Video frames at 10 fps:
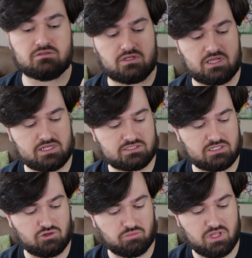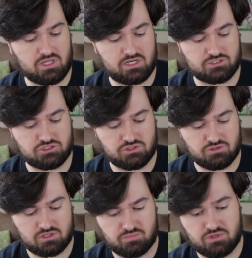Then like I said, you'll plug it into
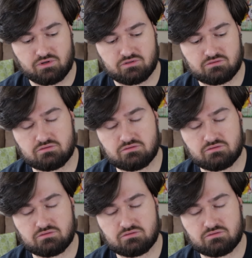your computer.